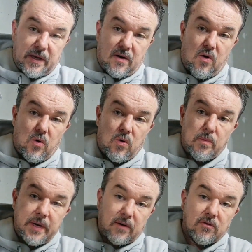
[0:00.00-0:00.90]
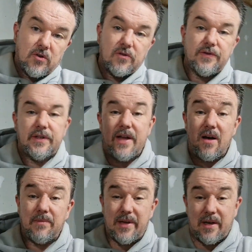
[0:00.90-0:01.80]
a whole big roof. So now
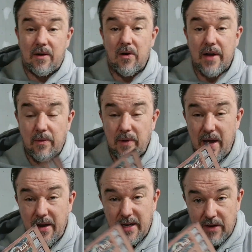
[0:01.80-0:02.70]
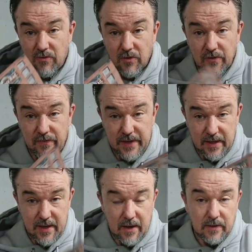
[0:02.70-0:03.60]
I'm thinking, okay, well, now I need roof
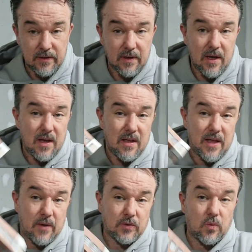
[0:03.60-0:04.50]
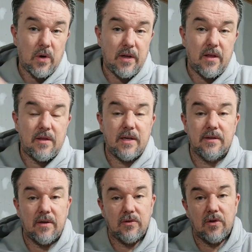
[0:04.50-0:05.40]
details. That was one of the things
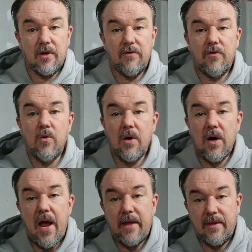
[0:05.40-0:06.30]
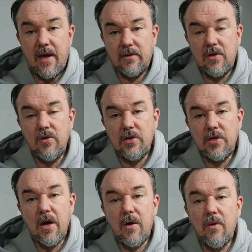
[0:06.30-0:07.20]
I was looking for at the Altoona
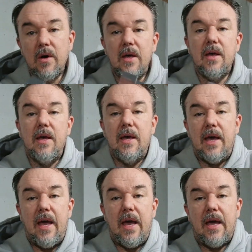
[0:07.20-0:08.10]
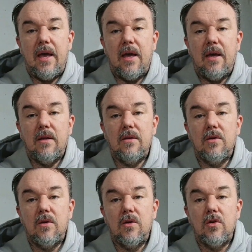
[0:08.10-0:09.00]
show and
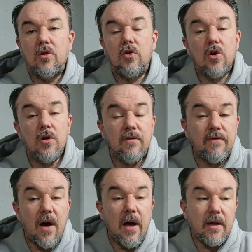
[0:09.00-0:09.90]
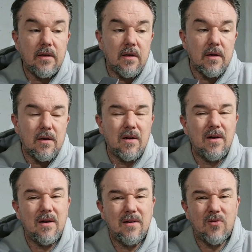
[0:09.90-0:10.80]
couldn't find.
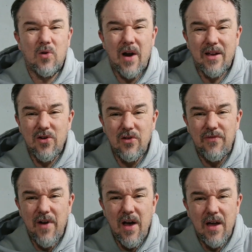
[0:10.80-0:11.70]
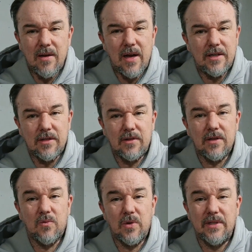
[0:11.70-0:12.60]
Or I could find, I just
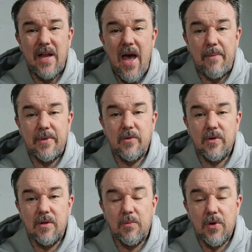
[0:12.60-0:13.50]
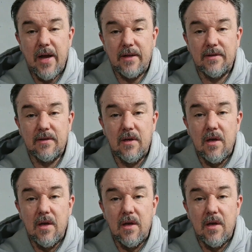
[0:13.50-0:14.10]
wasn't happy with the price.